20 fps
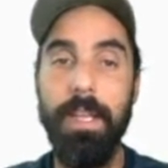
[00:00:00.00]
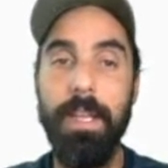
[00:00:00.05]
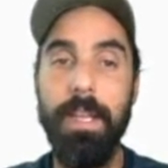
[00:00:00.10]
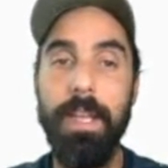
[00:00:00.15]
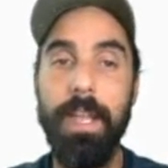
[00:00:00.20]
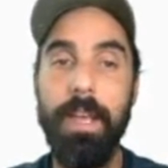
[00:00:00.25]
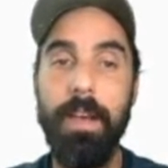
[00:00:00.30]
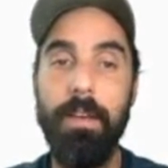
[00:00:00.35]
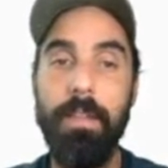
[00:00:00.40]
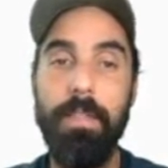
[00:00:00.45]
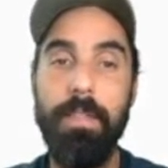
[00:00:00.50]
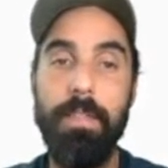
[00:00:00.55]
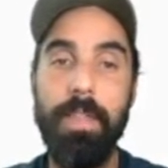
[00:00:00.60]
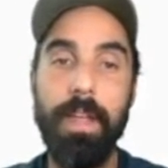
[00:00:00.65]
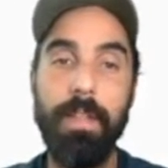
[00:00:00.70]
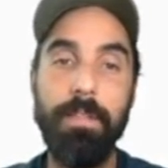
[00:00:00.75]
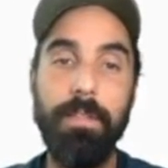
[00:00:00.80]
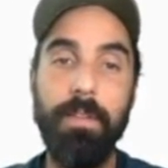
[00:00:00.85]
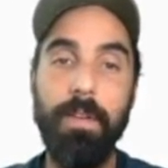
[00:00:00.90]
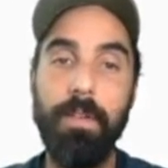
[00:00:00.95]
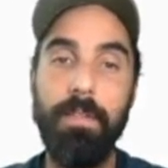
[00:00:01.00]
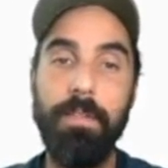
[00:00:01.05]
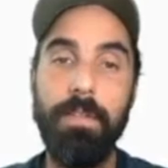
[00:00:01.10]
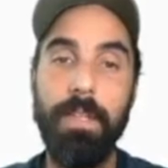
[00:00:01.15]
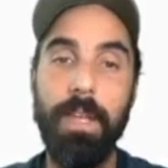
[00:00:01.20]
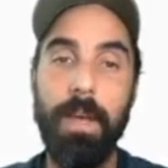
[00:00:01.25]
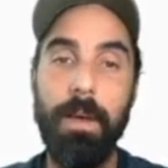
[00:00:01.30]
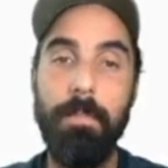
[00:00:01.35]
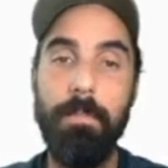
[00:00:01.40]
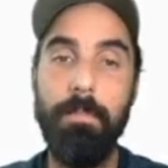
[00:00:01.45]
Now, that's not
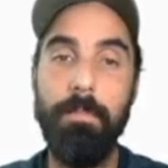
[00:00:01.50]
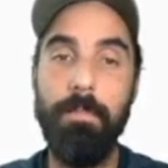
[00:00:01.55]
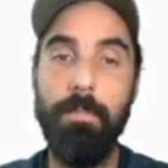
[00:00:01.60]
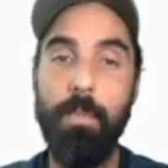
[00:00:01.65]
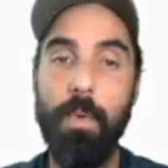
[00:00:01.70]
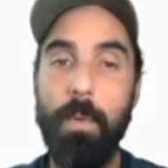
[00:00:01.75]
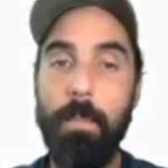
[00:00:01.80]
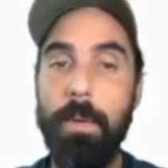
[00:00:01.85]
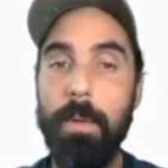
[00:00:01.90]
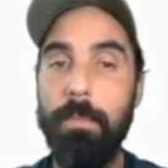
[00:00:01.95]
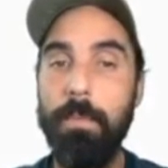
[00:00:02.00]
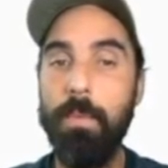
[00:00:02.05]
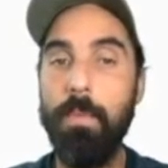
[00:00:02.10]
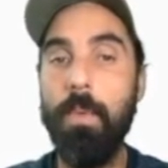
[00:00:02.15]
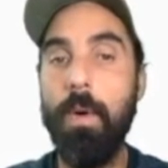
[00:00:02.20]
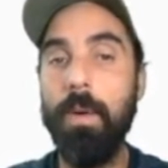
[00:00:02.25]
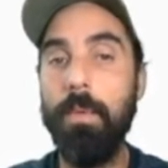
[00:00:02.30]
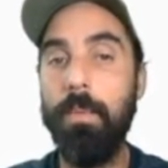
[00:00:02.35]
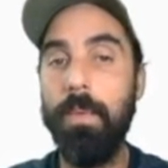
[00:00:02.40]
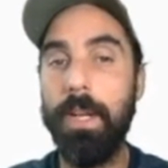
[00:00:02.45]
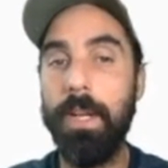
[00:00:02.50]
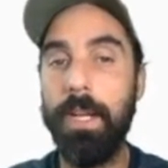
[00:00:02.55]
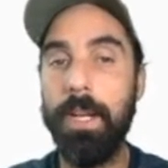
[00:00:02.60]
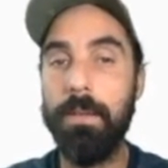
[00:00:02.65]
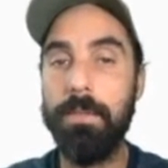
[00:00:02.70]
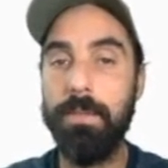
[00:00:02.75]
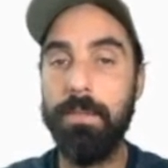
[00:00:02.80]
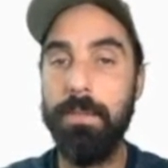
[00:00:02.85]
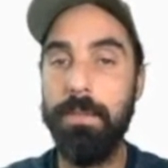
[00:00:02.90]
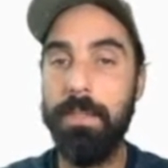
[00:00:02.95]
what people want when it
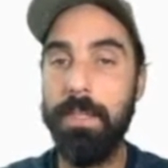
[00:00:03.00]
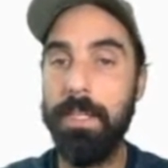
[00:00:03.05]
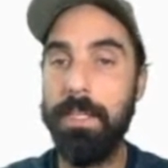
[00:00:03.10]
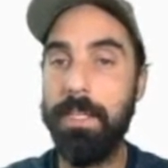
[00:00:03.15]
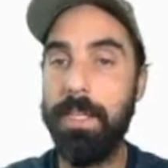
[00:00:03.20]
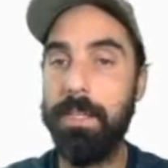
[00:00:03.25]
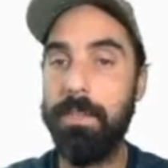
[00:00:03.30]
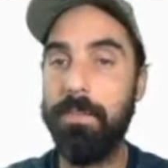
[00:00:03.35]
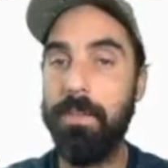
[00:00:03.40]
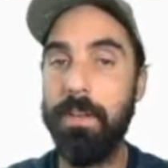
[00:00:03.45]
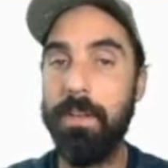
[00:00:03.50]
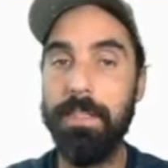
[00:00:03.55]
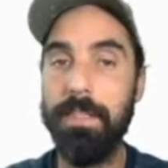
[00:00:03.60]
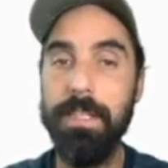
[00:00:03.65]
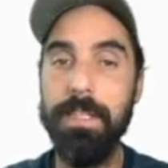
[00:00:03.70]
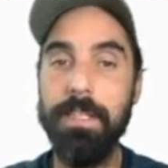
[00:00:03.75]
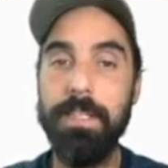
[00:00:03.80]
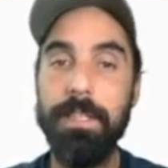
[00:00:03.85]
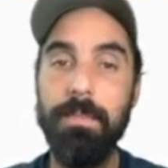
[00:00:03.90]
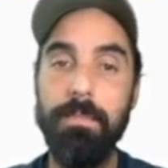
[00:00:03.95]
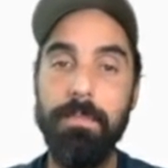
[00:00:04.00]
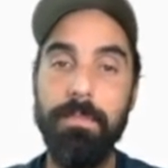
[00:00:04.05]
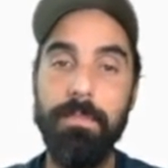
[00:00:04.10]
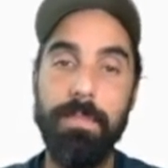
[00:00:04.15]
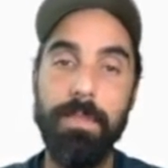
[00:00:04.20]
comes to a decentralized system.